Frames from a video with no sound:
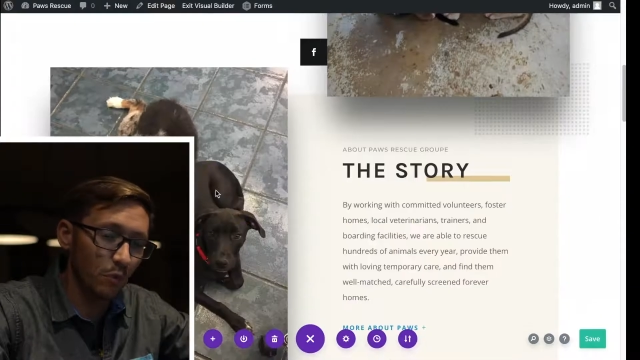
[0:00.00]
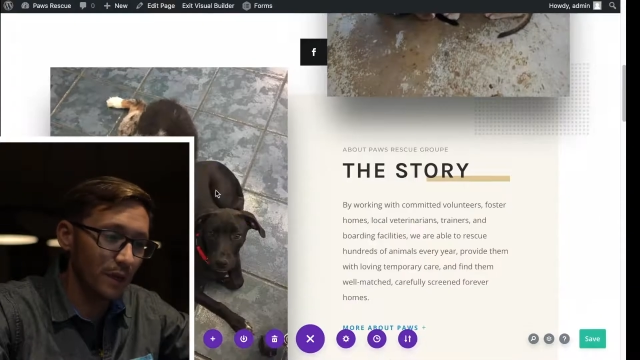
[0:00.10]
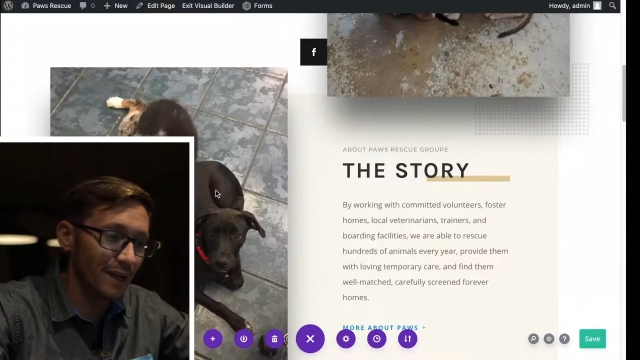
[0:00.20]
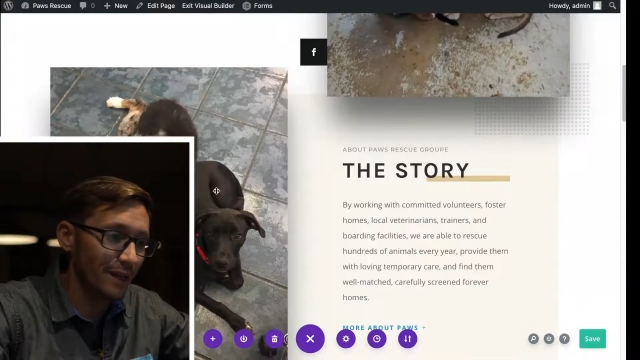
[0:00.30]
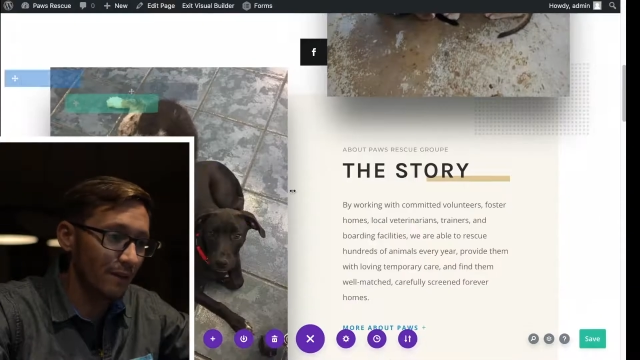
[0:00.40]

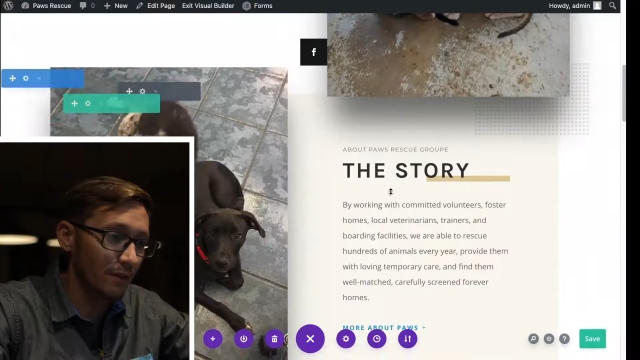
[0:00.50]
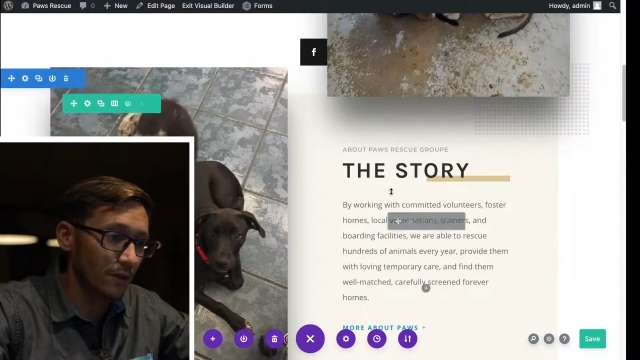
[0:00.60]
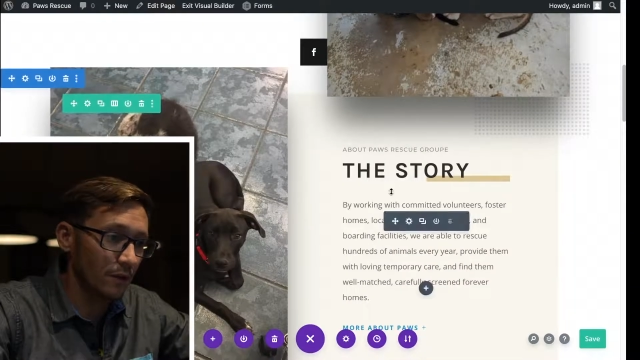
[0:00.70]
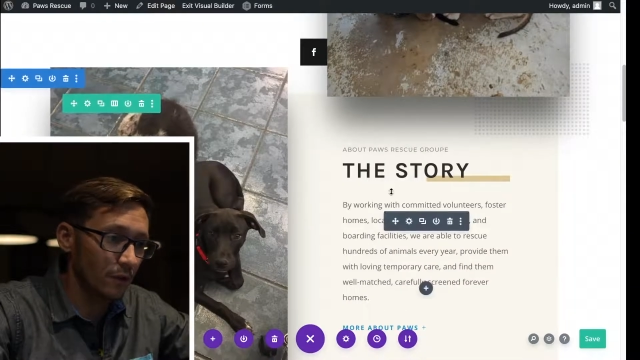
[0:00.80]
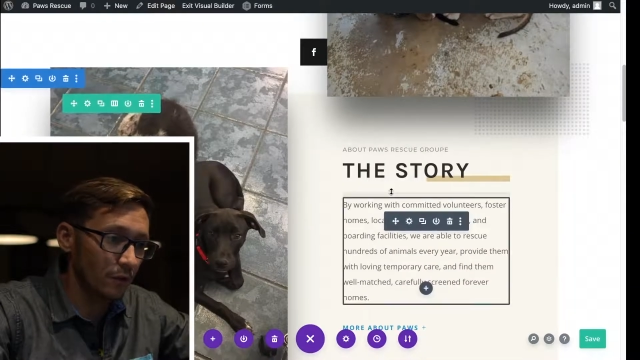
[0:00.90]
one in
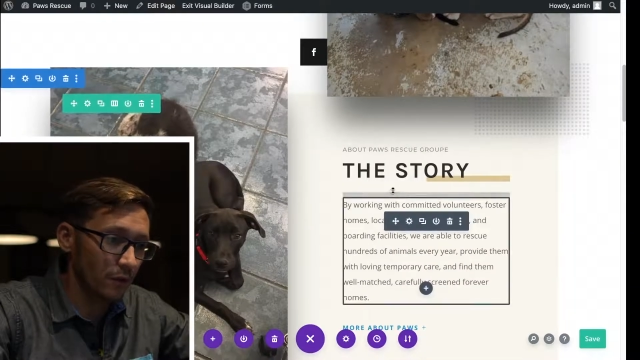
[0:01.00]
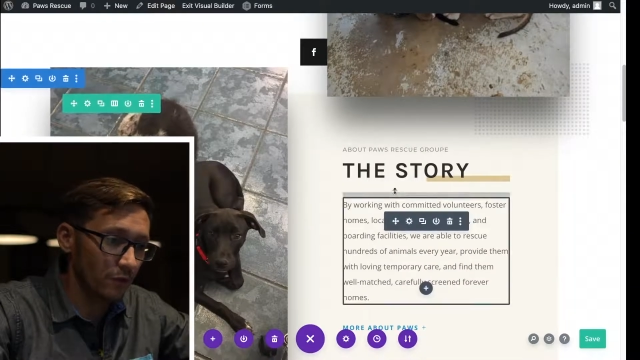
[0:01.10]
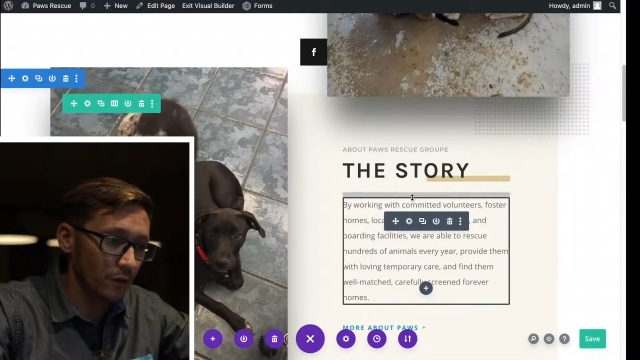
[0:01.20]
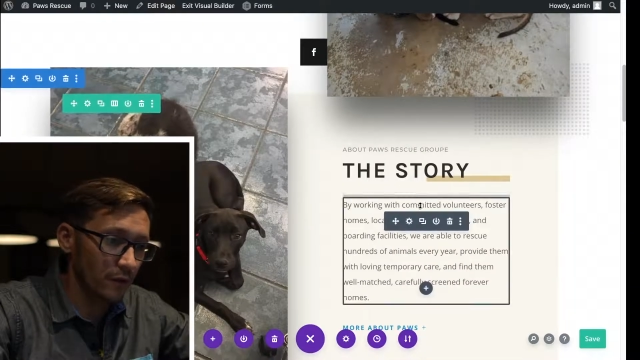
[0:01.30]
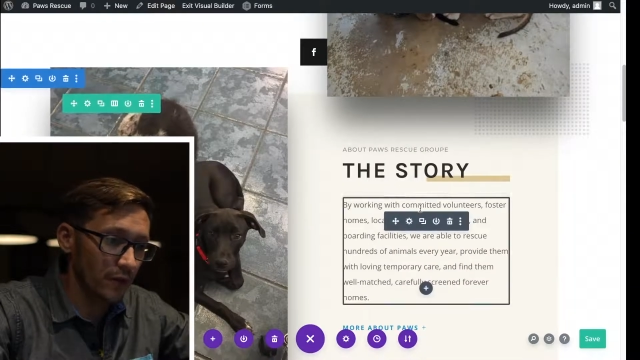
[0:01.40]
so I can
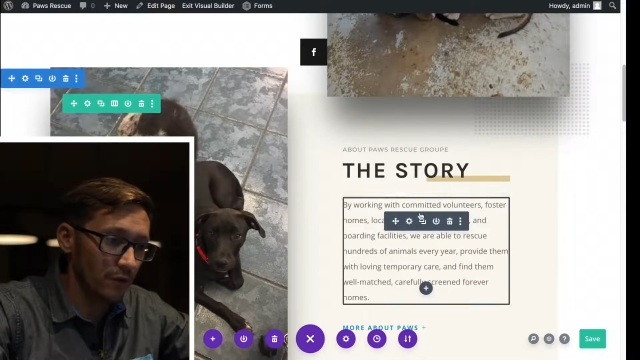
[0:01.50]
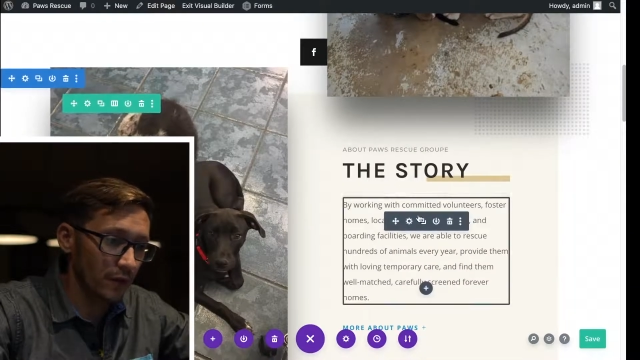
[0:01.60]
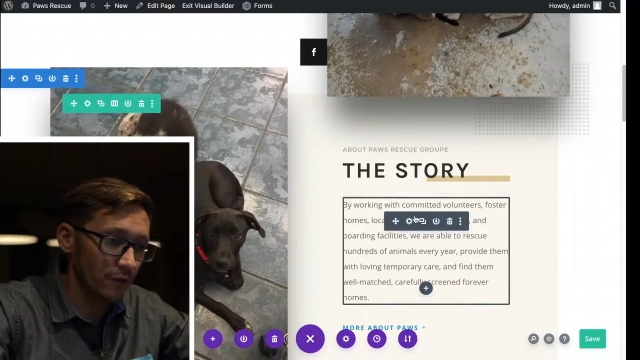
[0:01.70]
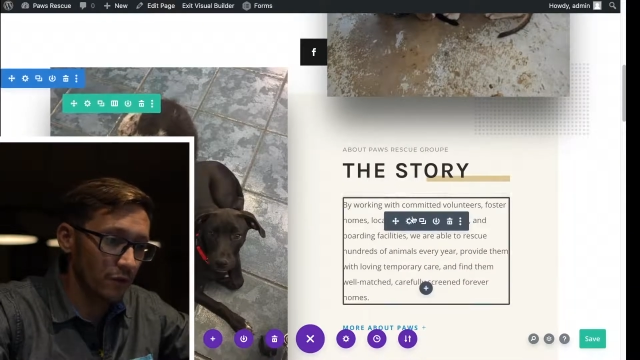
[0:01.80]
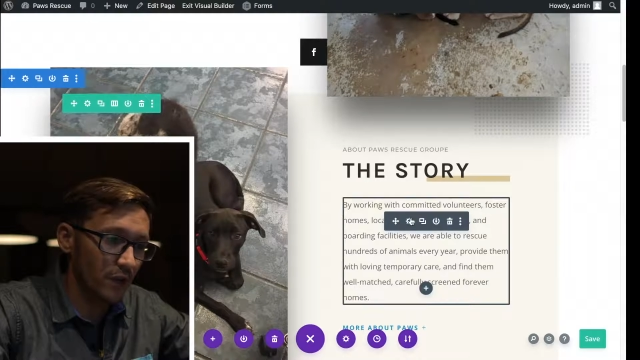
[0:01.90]
show you guys
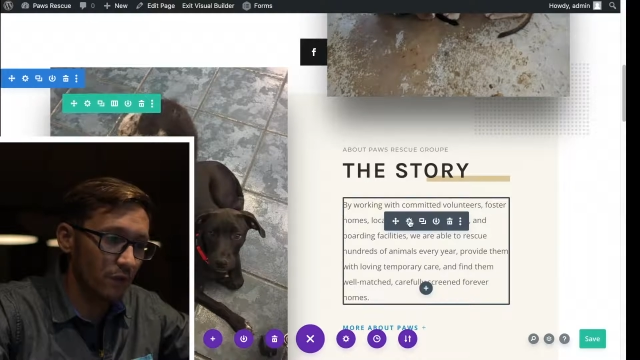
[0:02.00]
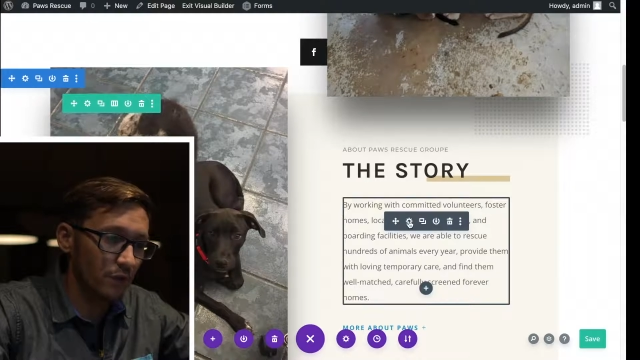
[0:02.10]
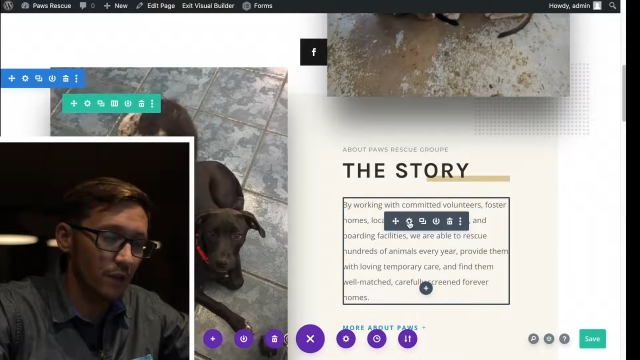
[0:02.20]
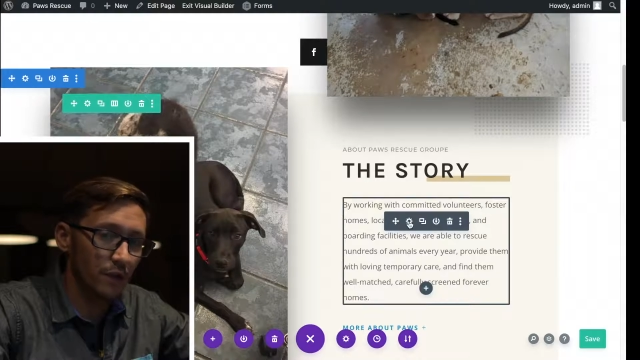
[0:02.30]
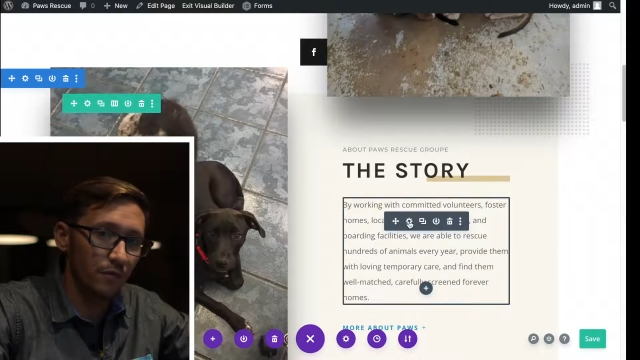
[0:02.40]
how to change
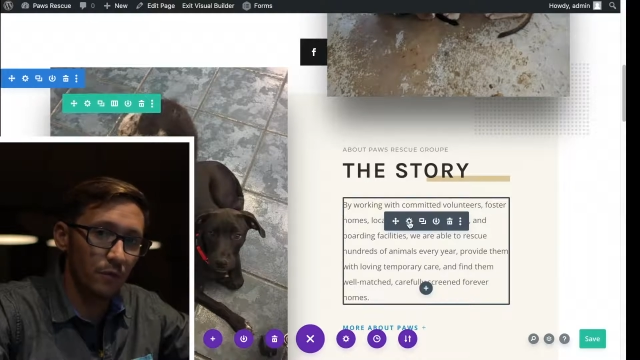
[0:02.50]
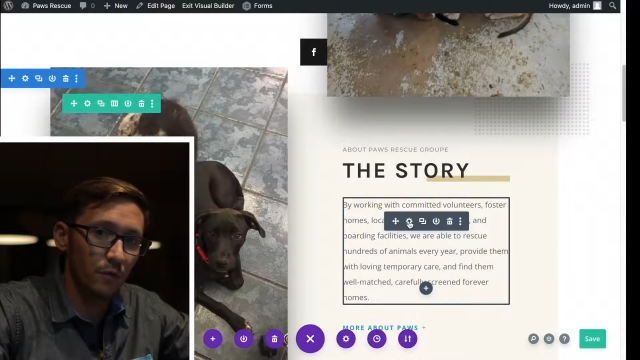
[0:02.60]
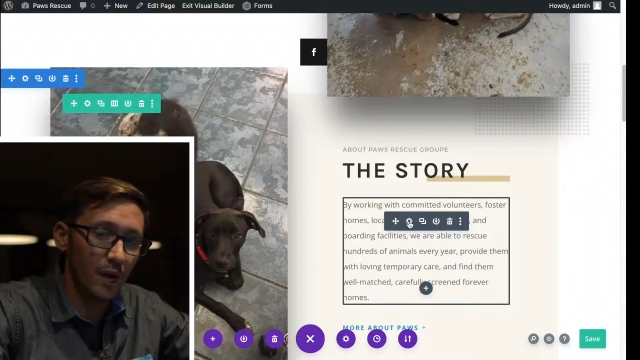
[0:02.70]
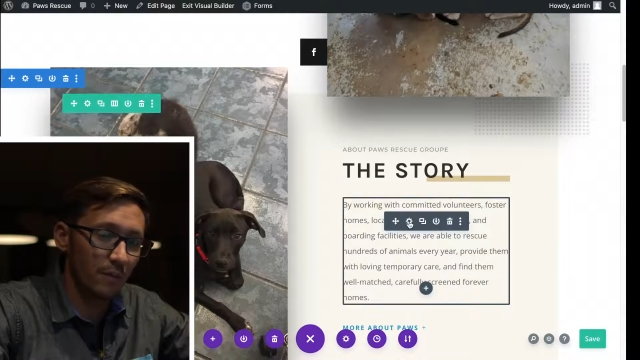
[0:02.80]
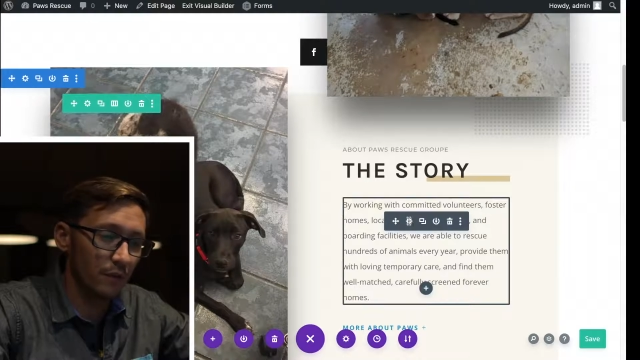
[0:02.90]
it if
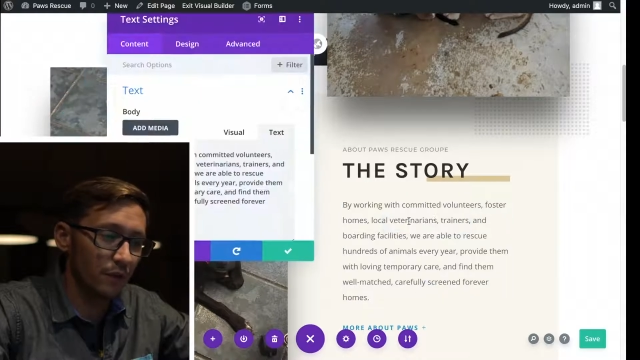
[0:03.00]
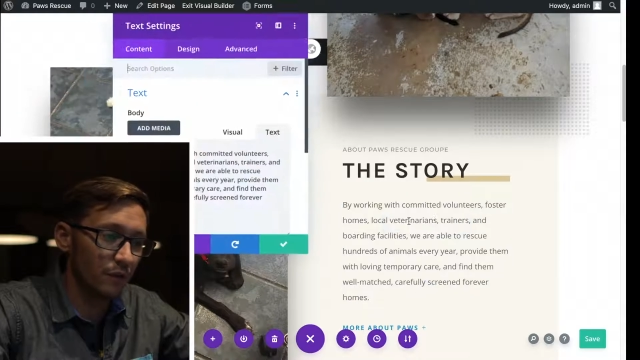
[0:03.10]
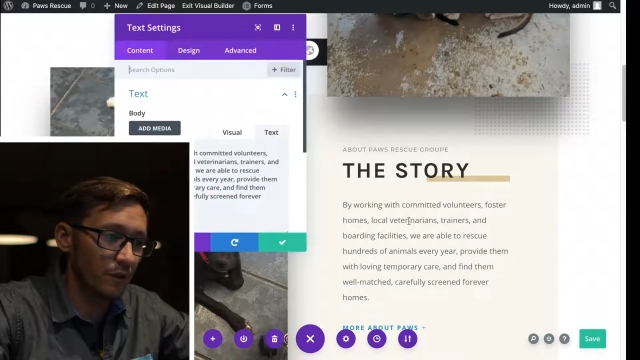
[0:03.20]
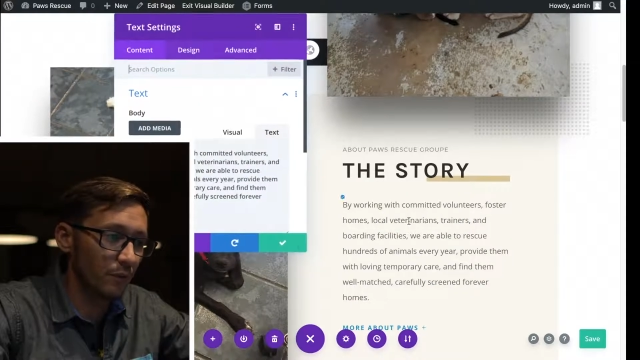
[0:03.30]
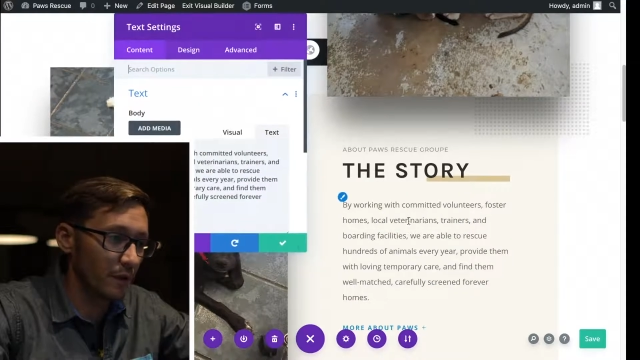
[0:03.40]
you happen to
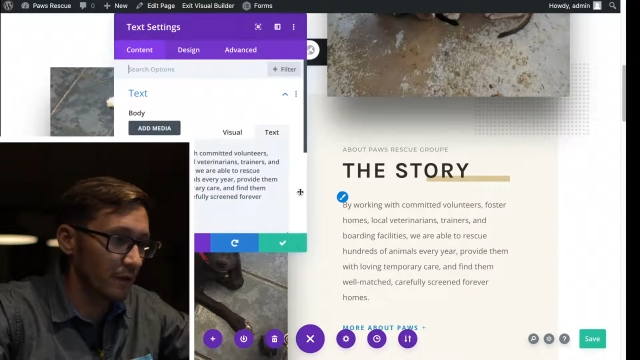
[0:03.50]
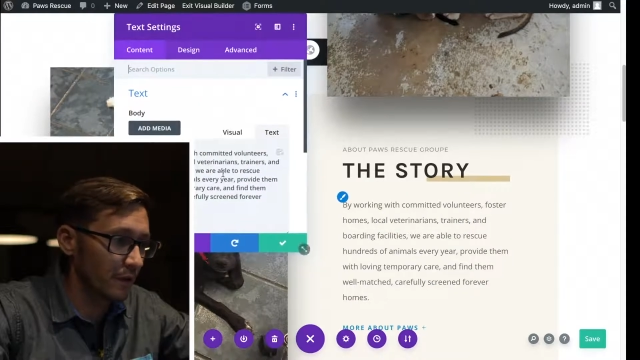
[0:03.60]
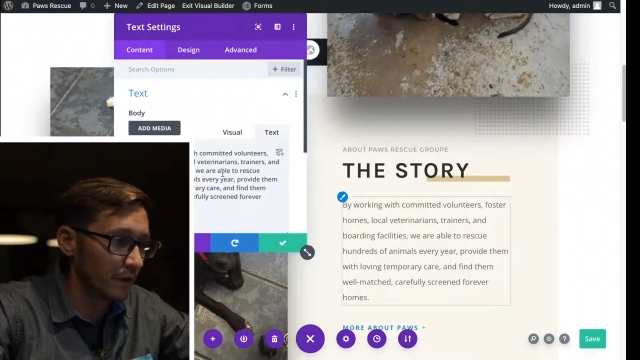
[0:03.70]
see one.